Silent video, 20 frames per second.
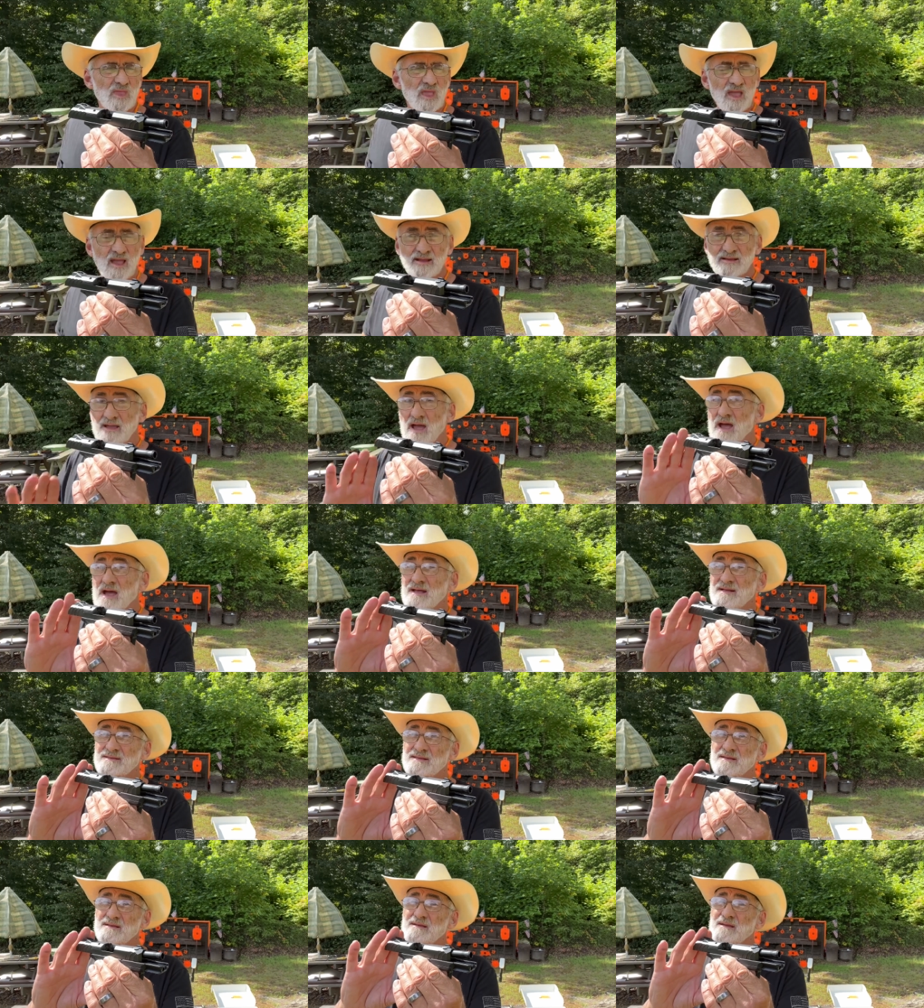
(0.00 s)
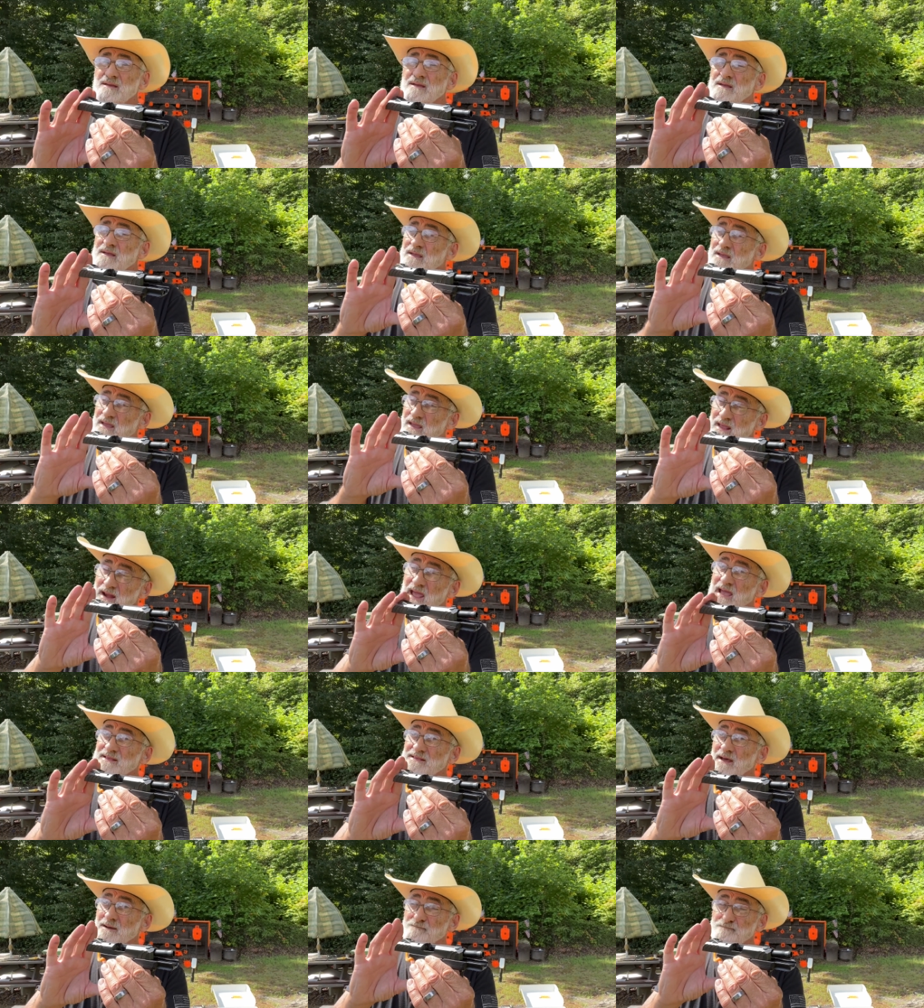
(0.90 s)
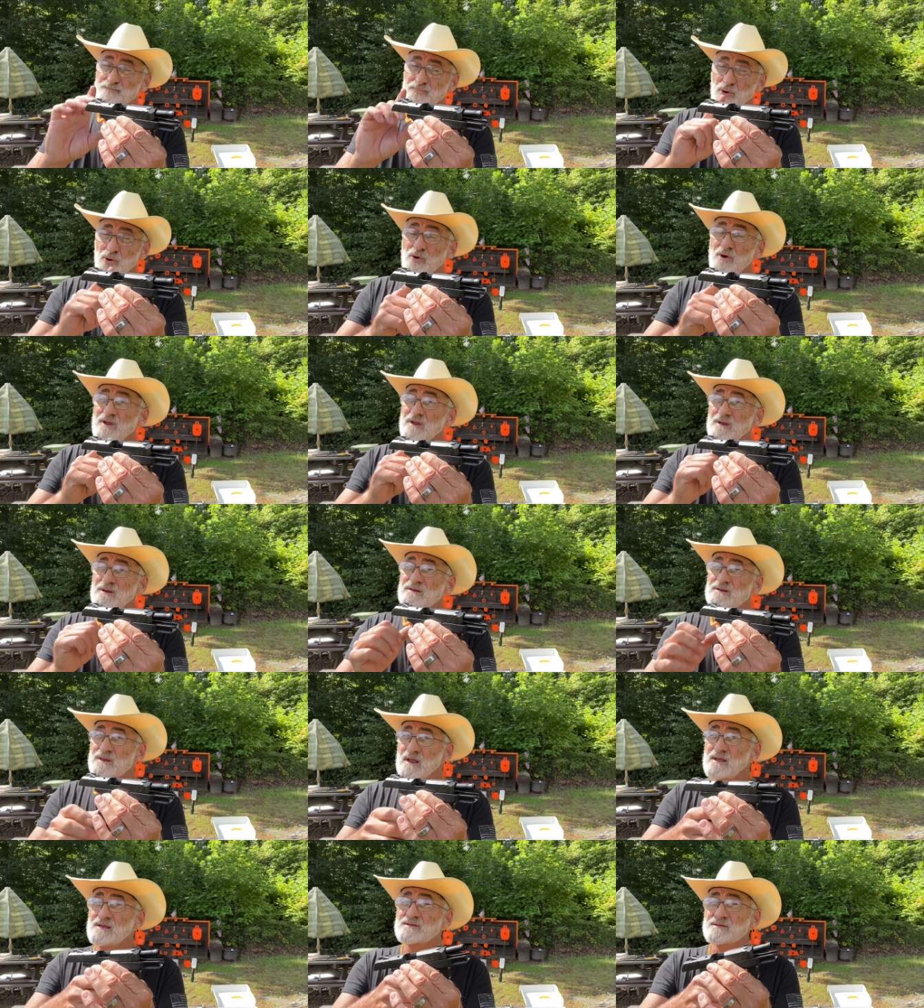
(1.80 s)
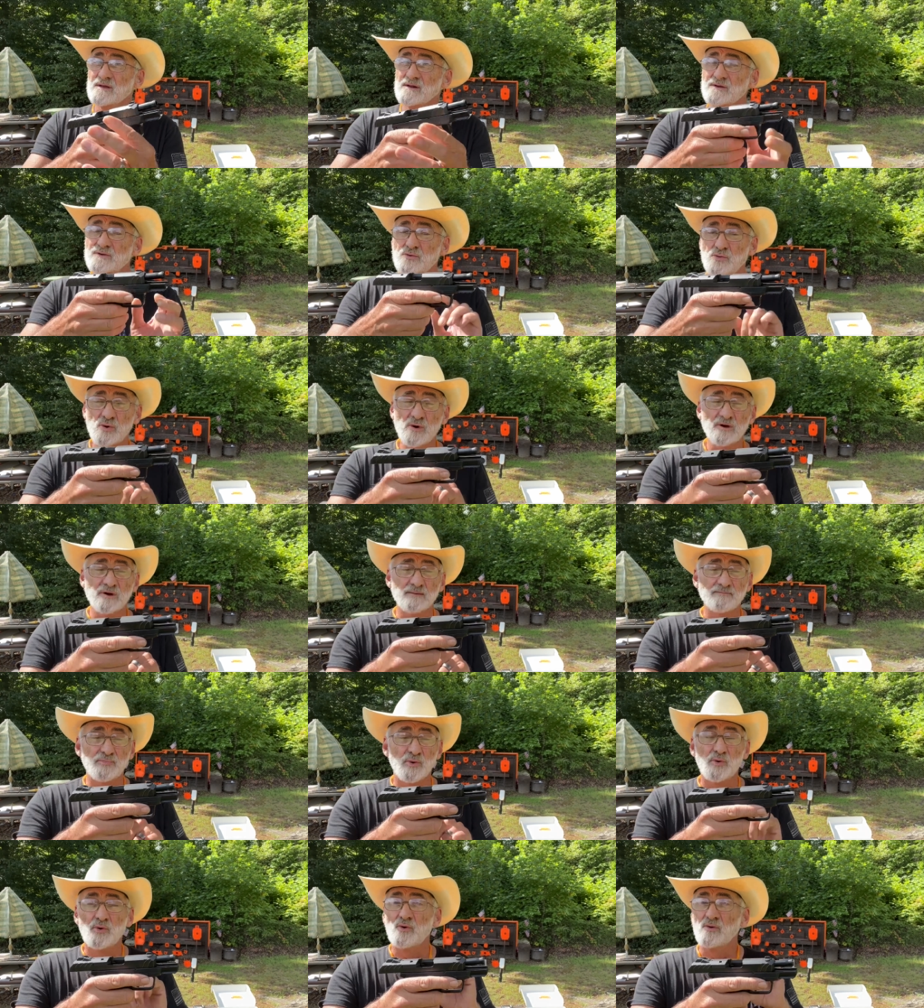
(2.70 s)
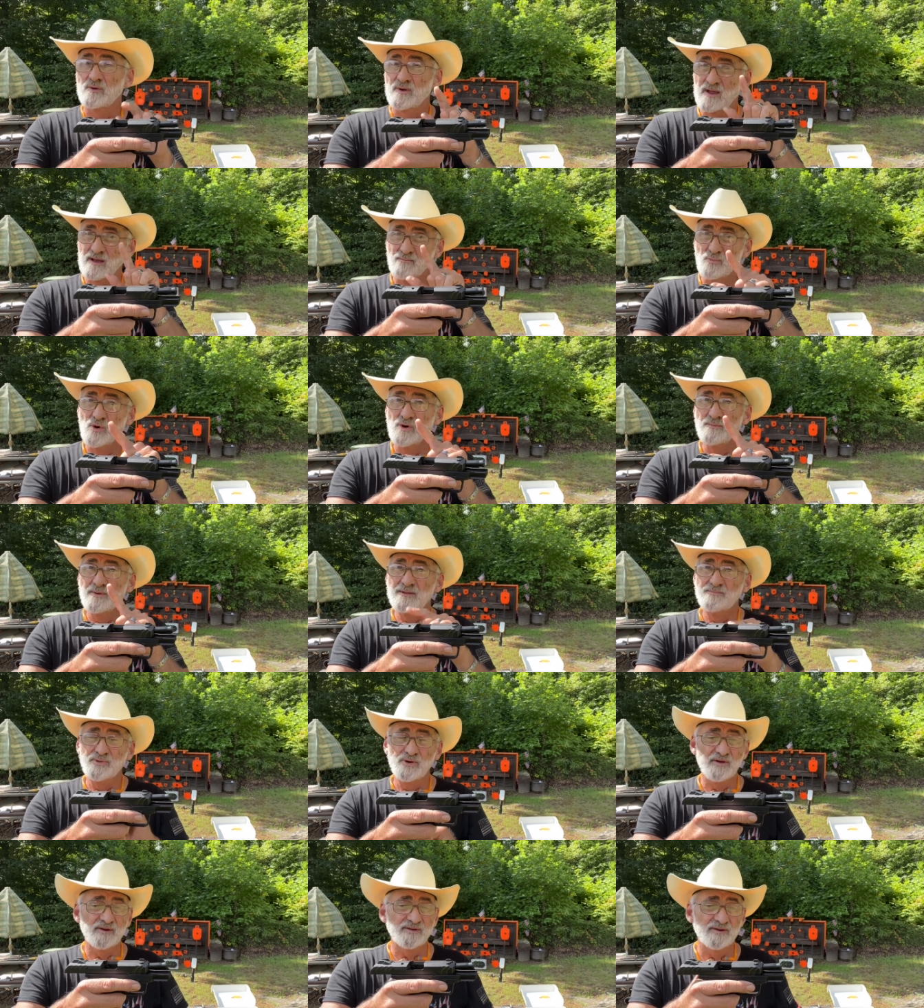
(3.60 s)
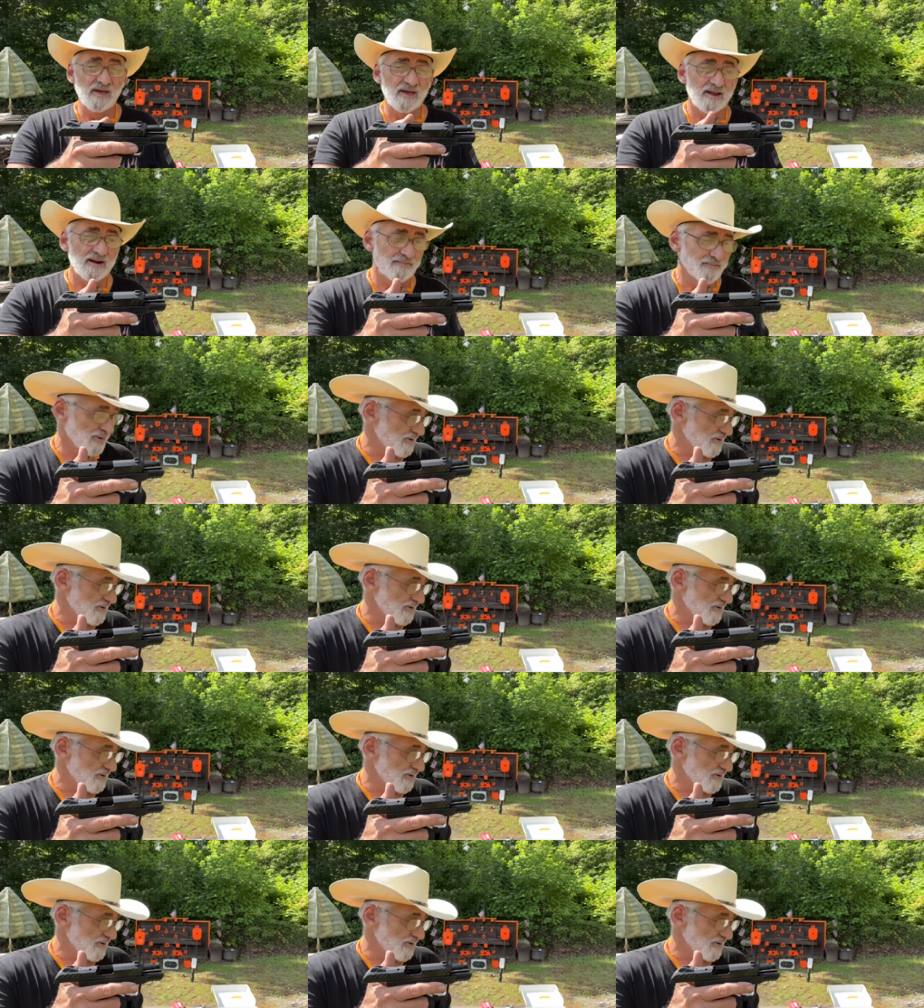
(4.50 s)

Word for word: And guys, it has a pretty decent trigger pull, and we'll be putting that up